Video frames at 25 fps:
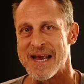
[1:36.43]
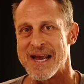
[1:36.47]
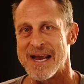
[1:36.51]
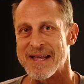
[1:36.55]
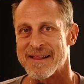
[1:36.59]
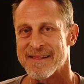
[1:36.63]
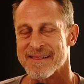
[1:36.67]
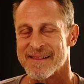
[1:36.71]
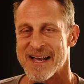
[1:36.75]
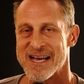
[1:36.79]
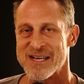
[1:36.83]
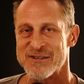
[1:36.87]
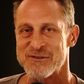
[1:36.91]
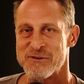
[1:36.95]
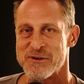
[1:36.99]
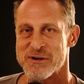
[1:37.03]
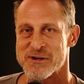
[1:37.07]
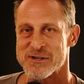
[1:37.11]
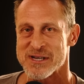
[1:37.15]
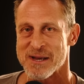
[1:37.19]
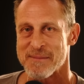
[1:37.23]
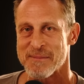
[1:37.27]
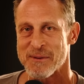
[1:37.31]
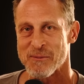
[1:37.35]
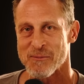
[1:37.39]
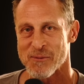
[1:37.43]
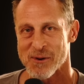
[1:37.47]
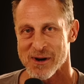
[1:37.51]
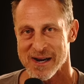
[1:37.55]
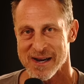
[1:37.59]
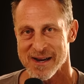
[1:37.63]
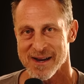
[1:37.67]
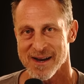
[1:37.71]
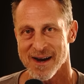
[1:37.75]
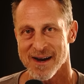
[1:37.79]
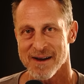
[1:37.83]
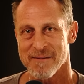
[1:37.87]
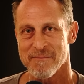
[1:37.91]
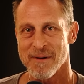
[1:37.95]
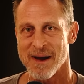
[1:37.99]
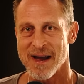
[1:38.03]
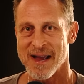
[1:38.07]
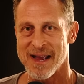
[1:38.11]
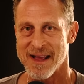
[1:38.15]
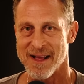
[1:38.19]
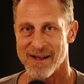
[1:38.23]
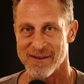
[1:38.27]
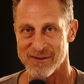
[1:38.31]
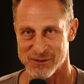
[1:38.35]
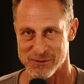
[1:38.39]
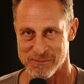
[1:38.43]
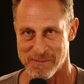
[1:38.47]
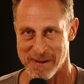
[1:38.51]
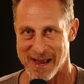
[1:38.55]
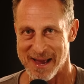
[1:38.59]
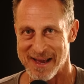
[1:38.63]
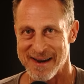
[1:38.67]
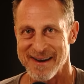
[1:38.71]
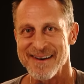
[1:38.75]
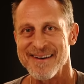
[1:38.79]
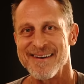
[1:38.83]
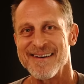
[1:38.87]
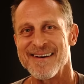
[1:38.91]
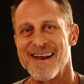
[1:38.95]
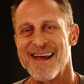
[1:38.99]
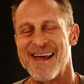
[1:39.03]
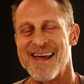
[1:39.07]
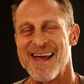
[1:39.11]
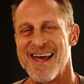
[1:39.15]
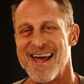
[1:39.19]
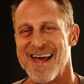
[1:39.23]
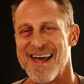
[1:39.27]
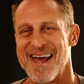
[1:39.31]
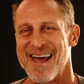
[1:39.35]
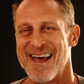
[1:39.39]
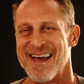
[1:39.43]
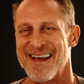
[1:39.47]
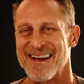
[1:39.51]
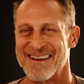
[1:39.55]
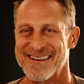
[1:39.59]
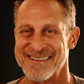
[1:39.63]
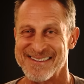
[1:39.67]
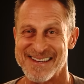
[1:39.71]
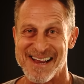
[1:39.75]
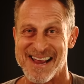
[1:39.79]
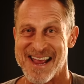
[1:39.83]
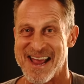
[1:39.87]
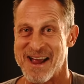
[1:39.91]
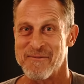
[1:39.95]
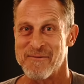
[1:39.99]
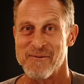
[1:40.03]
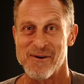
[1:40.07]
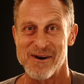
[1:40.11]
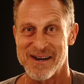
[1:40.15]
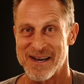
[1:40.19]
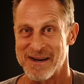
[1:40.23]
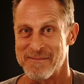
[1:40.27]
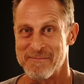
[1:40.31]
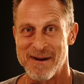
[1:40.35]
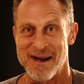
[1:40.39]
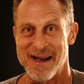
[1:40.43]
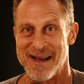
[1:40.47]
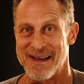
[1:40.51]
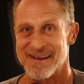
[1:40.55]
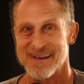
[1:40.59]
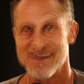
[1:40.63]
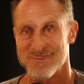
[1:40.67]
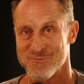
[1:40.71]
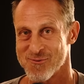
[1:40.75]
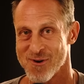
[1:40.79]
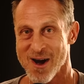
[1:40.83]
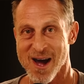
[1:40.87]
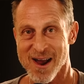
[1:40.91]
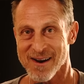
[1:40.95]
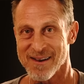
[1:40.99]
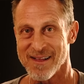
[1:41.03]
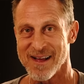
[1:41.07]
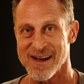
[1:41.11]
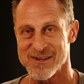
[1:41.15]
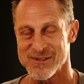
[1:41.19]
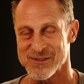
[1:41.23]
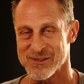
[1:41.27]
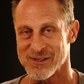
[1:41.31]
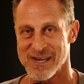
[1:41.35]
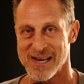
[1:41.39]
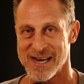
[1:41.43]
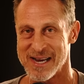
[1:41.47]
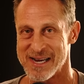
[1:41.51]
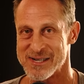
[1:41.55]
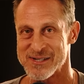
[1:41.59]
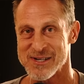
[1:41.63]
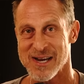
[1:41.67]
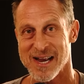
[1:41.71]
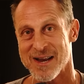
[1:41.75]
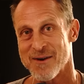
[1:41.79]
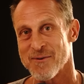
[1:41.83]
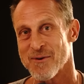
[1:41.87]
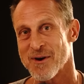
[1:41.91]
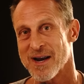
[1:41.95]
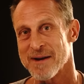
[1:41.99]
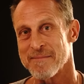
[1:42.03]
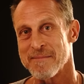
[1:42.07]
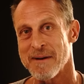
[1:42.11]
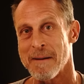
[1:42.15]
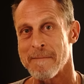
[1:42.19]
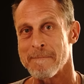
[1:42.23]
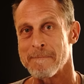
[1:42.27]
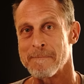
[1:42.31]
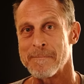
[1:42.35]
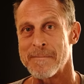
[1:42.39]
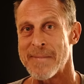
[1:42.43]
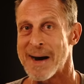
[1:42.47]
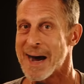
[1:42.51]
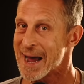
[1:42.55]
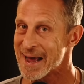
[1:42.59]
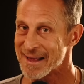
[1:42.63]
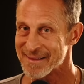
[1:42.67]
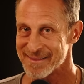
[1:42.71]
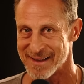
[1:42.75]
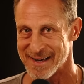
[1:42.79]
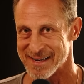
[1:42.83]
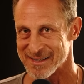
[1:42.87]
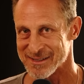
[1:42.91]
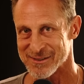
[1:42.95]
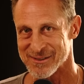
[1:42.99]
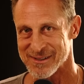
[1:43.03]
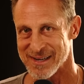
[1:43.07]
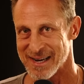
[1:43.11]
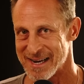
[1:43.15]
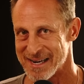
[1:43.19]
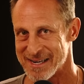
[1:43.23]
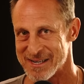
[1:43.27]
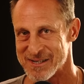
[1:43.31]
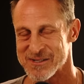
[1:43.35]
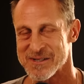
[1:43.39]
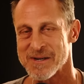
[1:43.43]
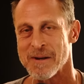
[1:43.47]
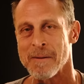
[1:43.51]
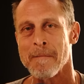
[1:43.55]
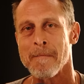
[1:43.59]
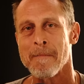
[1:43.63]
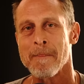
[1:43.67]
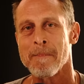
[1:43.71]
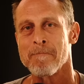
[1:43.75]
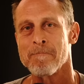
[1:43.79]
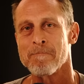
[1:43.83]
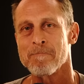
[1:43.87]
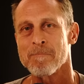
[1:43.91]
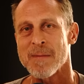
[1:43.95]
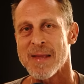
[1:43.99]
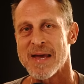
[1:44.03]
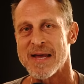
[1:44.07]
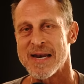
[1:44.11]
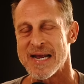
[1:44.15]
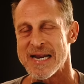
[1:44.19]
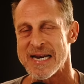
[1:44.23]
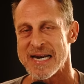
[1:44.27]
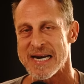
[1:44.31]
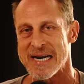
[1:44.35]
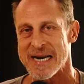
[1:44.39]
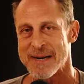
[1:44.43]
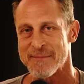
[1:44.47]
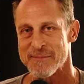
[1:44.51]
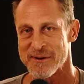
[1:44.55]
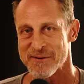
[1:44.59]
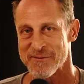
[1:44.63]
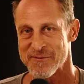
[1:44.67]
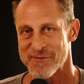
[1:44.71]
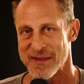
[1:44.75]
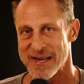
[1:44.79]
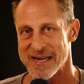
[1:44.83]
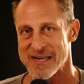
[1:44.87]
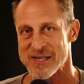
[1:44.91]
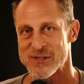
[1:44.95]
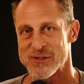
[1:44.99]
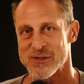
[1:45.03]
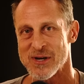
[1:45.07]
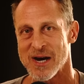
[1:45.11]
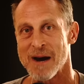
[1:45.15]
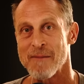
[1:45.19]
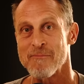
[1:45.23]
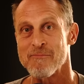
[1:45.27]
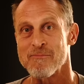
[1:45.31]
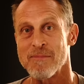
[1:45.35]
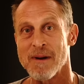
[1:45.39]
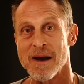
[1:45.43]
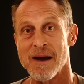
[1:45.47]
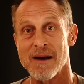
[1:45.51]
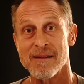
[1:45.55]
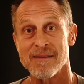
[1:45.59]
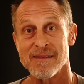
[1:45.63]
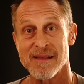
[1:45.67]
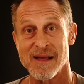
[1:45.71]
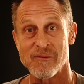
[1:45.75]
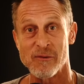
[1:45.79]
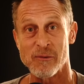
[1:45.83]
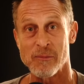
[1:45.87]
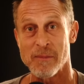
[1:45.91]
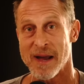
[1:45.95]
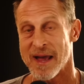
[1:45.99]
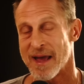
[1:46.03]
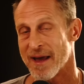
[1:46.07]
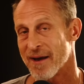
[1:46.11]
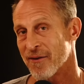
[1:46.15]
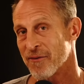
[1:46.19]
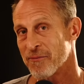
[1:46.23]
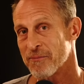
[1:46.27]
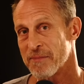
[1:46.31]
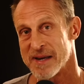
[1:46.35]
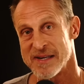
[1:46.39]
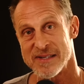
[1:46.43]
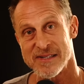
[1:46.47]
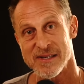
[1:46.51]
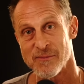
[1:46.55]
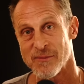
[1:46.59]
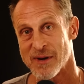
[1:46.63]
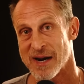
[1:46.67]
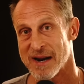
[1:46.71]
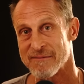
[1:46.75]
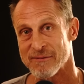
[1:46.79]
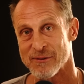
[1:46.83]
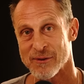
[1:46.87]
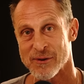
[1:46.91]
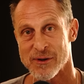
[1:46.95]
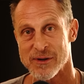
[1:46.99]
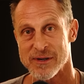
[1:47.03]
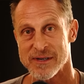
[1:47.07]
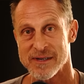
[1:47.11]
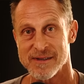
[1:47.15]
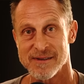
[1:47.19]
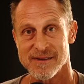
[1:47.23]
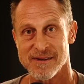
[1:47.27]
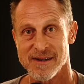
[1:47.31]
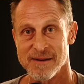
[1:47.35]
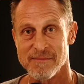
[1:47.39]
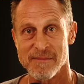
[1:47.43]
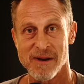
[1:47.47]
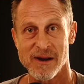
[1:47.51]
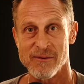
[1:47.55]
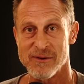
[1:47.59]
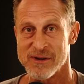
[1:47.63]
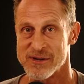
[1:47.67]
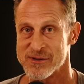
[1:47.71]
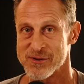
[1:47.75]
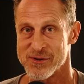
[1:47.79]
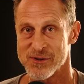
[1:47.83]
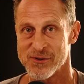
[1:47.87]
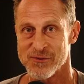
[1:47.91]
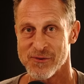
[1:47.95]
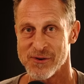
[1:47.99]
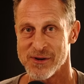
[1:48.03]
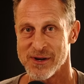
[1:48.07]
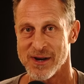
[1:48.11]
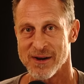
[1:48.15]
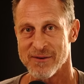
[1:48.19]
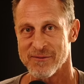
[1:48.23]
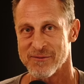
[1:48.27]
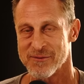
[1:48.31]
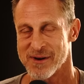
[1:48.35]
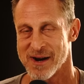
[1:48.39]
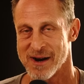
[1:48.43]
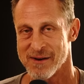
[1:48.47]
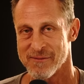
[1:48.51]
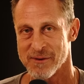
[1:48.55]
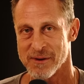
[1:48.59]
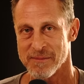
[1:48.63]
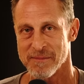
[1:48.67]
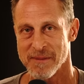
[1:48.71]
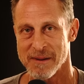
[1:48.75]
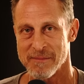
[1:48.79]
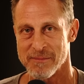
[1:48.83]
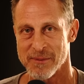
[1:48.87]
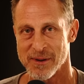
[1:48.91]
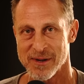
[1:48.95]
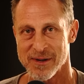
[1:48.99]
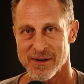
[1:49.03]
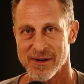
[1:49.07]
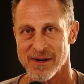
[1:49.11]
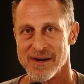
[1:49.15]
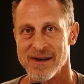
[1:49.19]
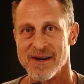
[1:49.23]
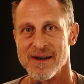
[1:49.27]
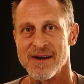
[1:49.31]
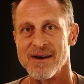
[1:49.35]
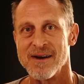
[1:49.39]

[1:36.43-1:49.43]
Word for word: In the last few years, I've been working on my health span because I can't work on my chronological age. I can work on my biological age. And I did a number of things to up level my health based on what I've learned in my research for Young Forever and my book